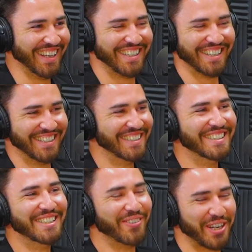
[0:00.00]
yeah.
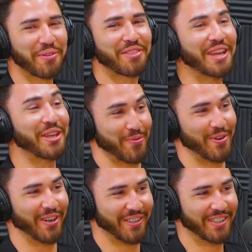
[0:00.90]
Where do you think
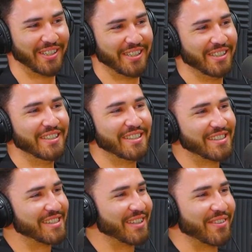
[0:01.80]
you are?
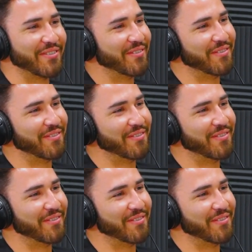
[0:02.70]
It's like